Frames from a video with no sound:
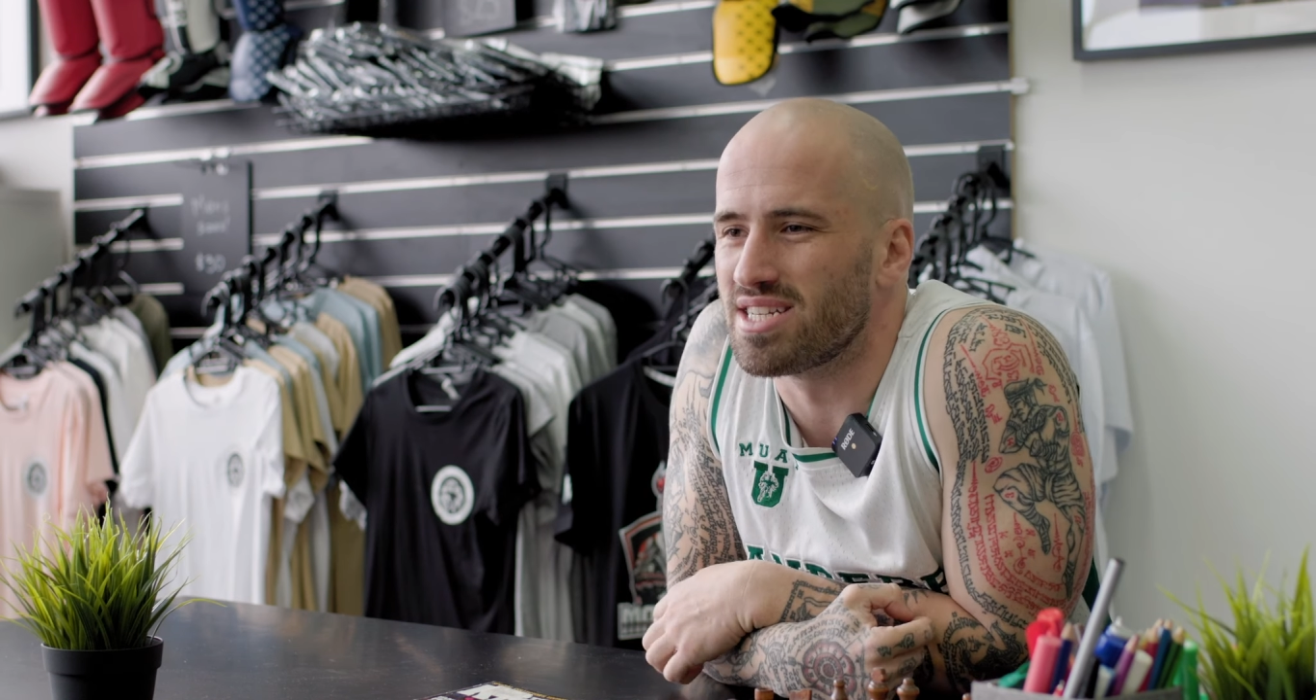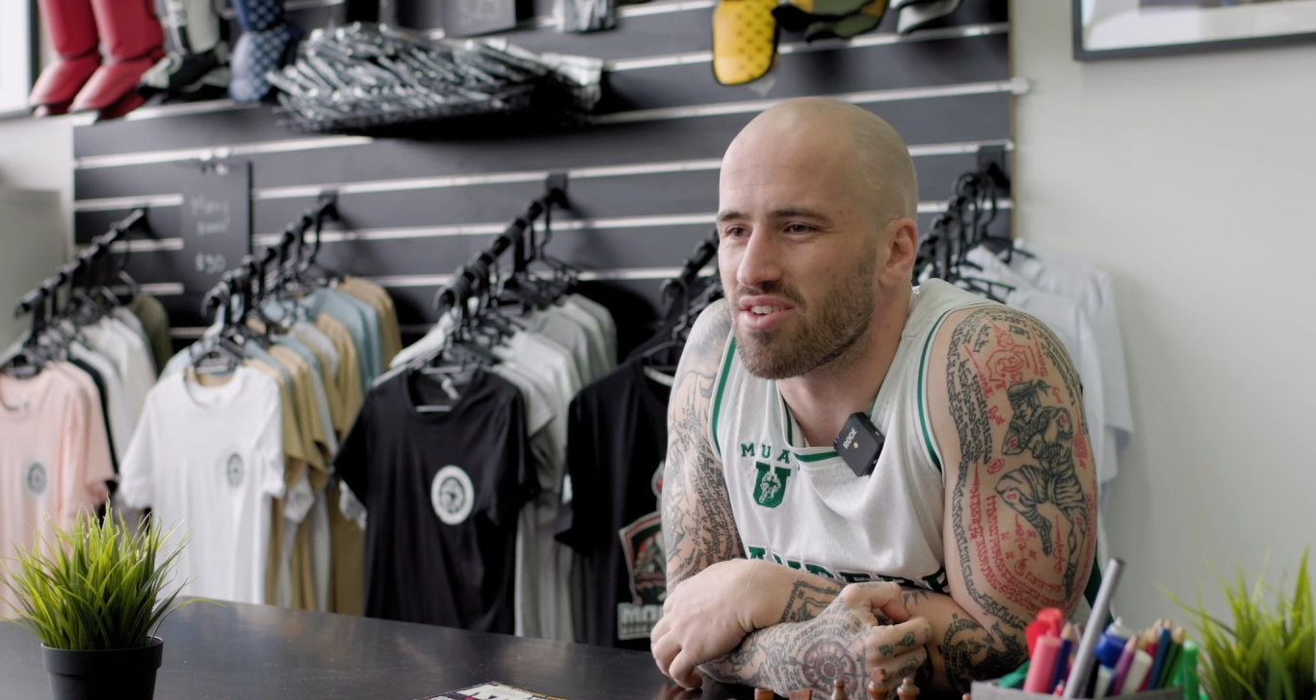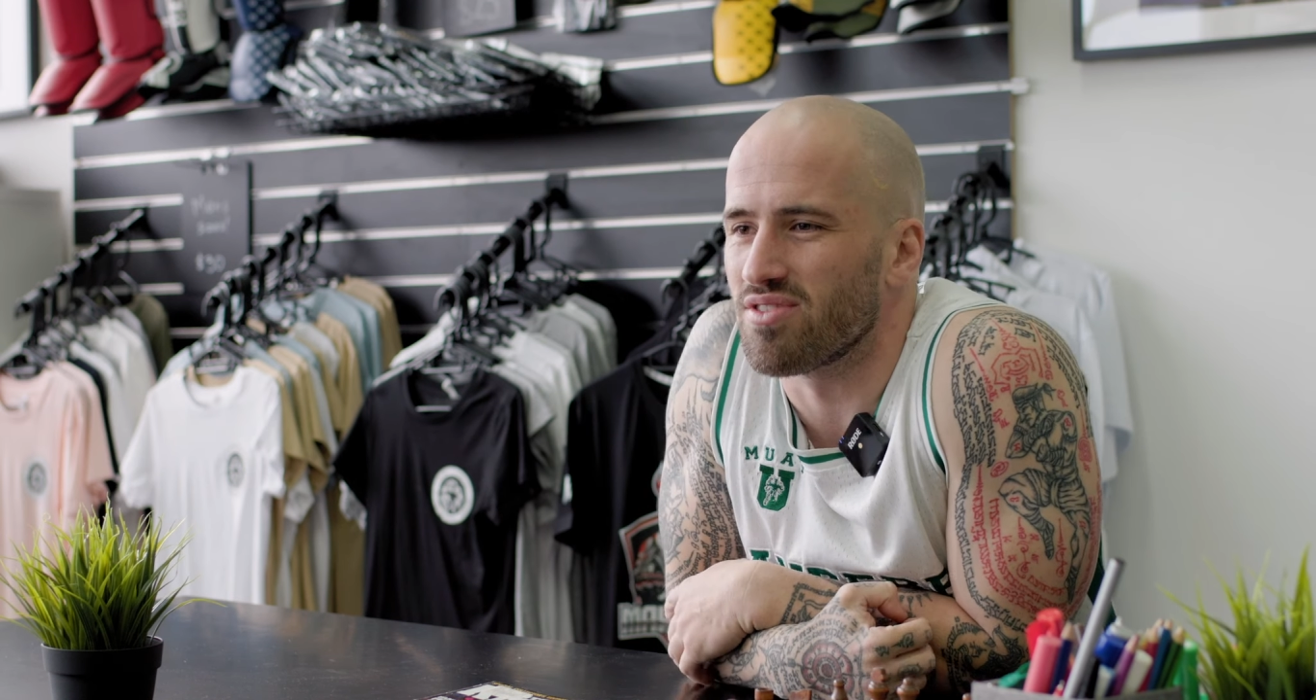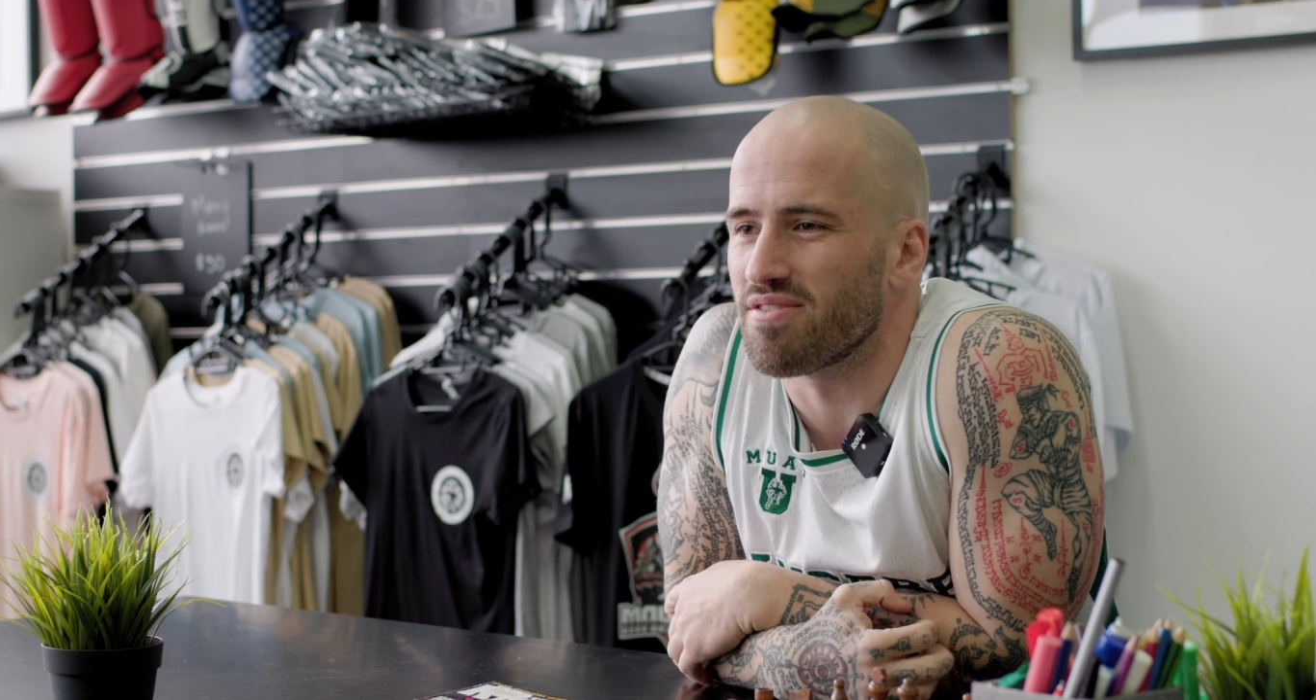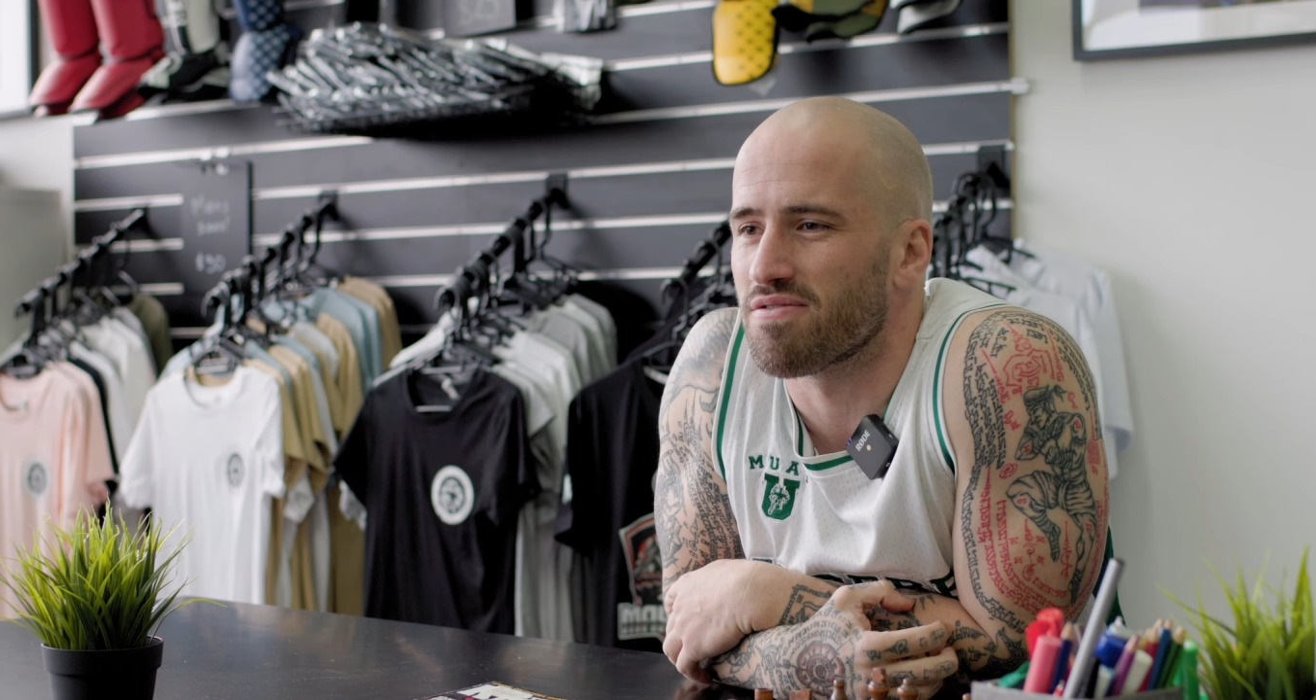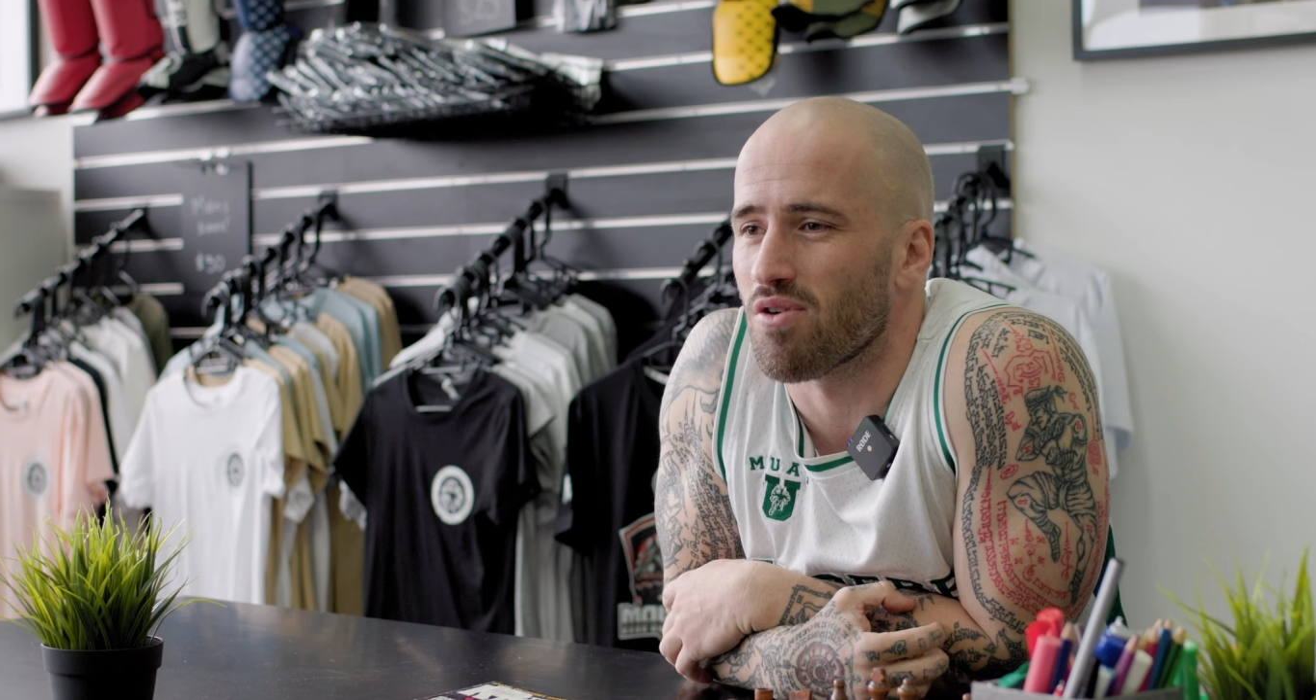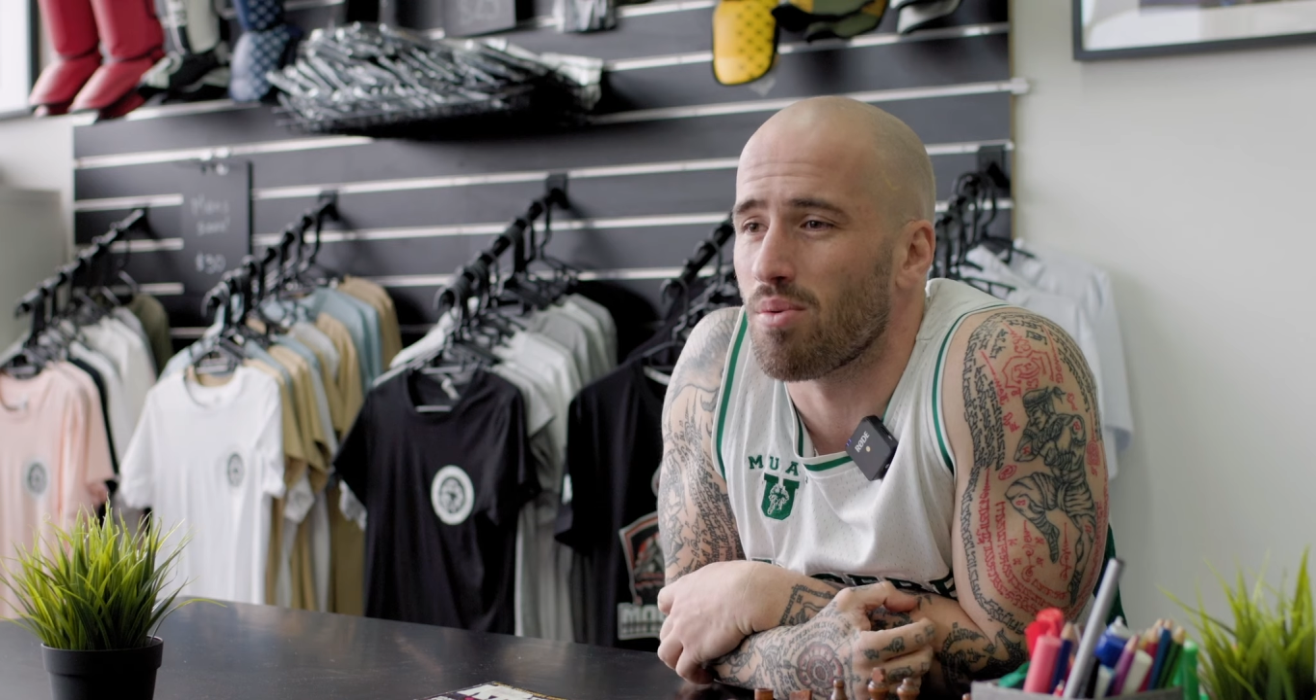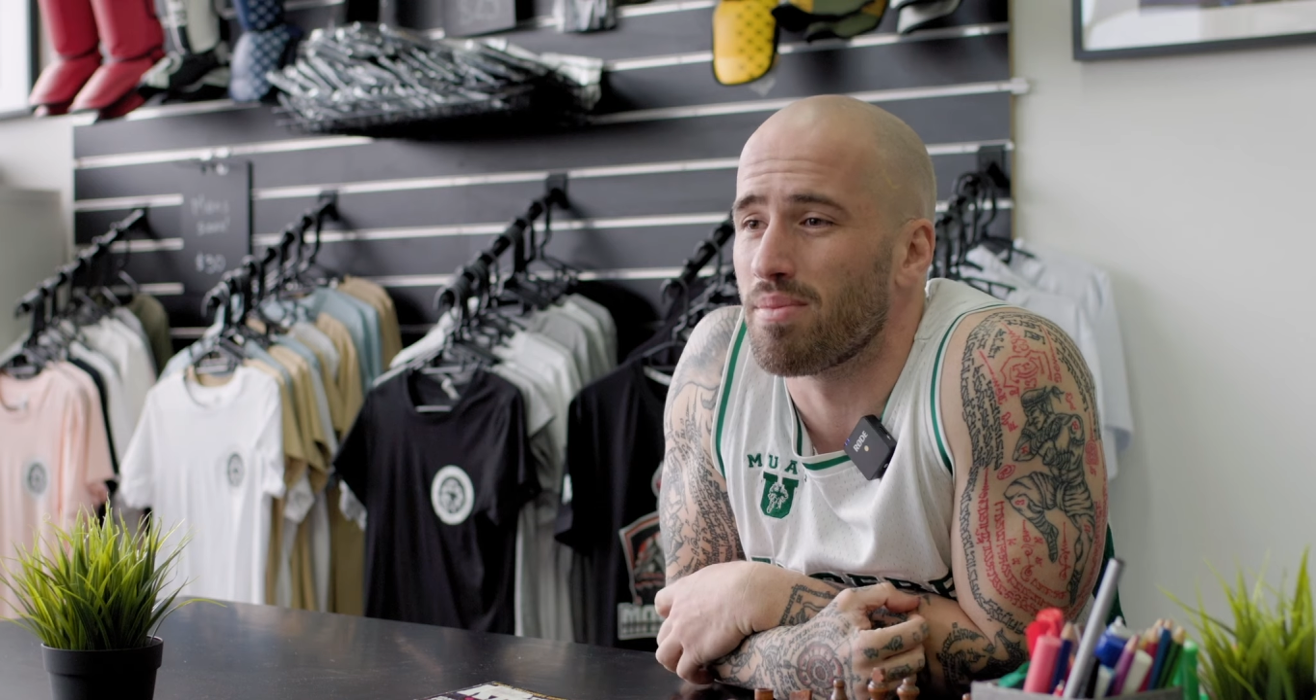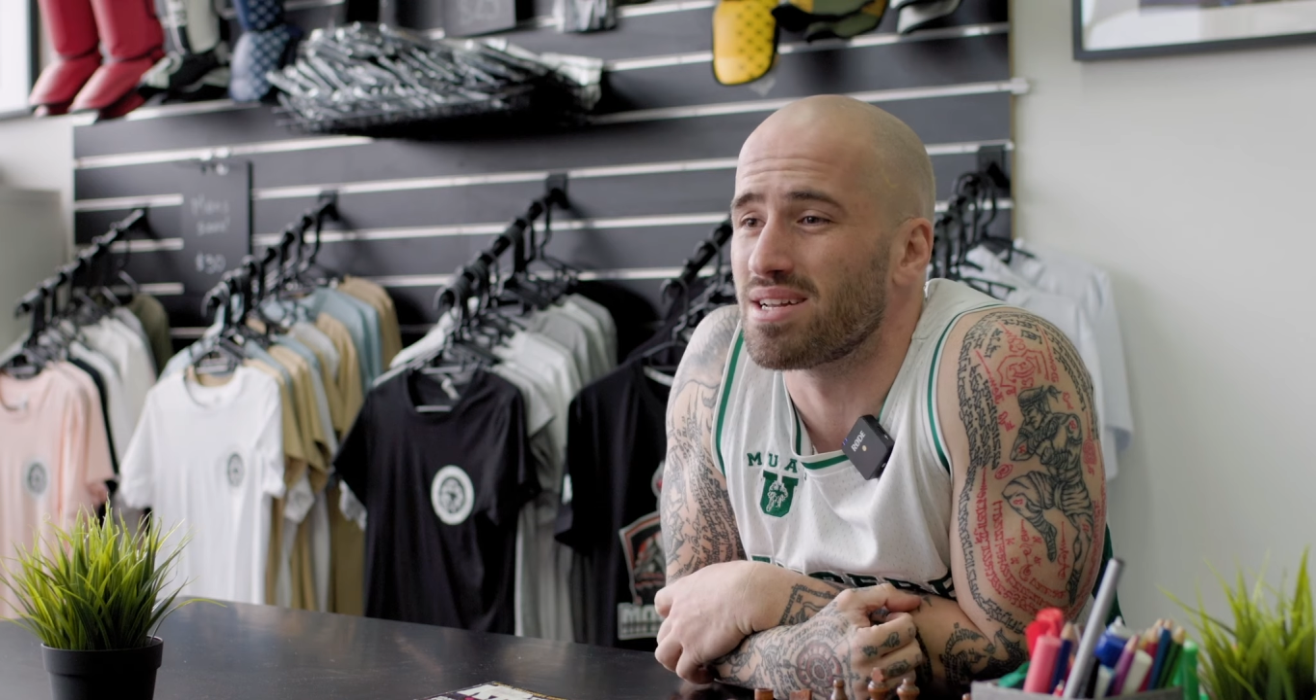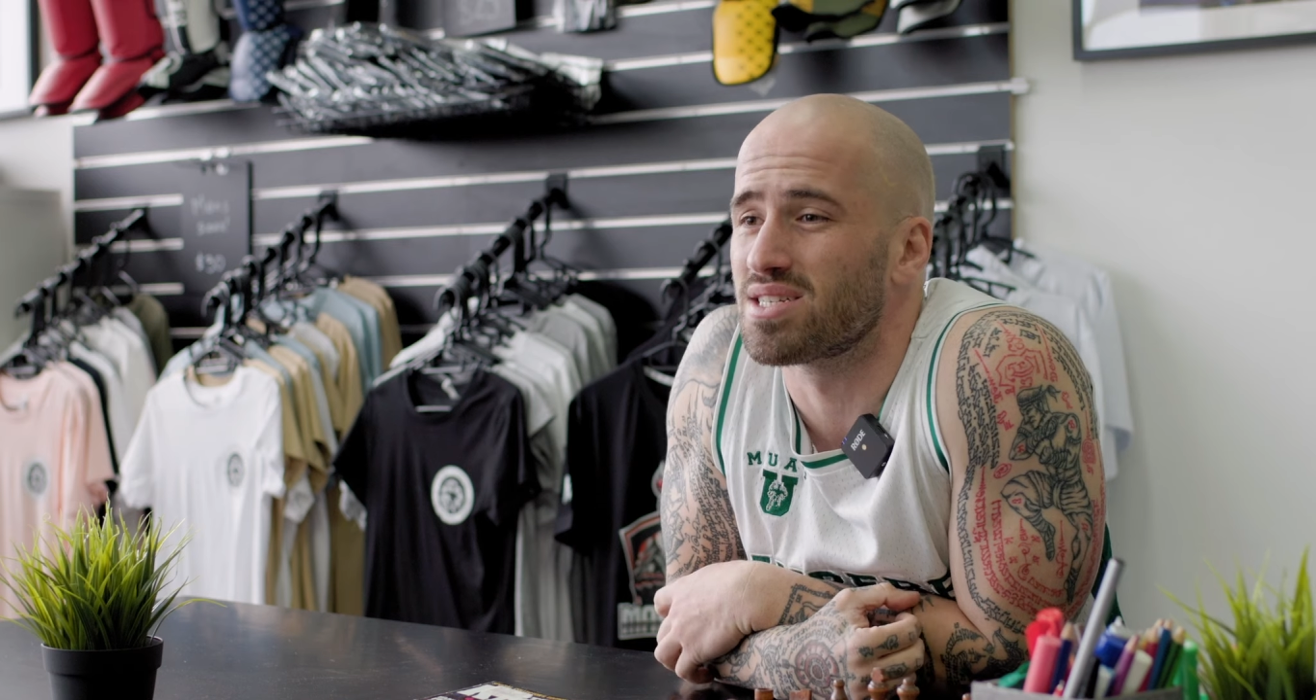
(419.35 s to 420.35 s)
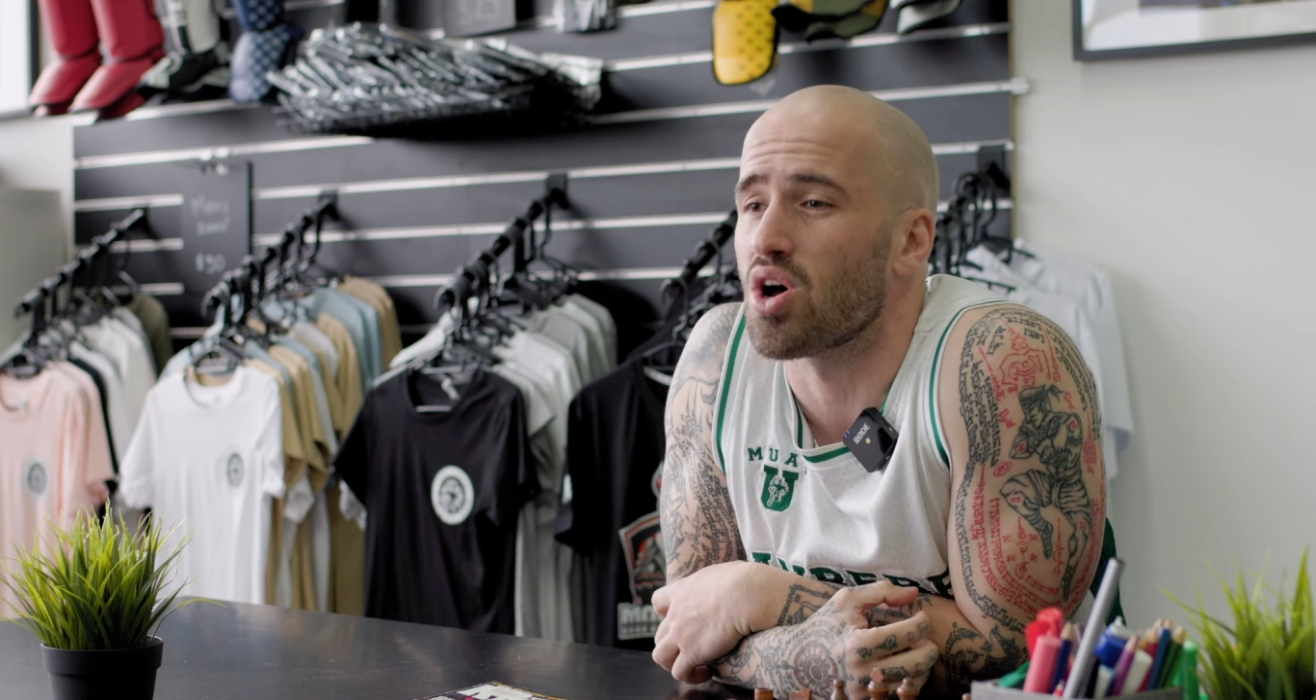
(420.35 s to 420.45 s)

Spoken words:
Detrit from